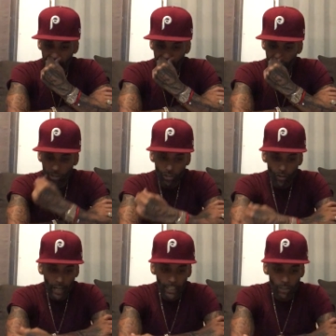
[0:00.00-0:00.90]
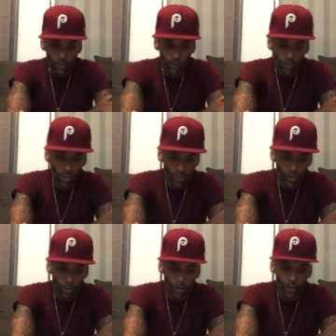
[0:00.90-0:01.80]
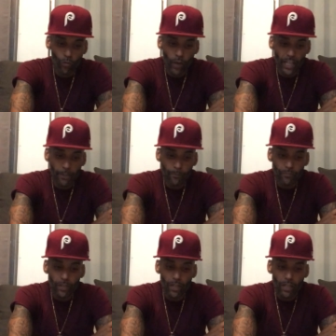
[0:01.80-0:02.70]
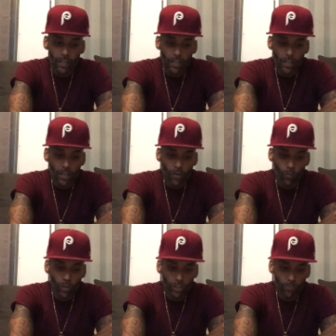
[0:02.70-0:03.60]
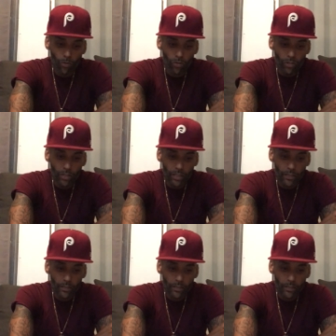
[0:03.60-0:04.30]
if you're trying to control your weight. What's more,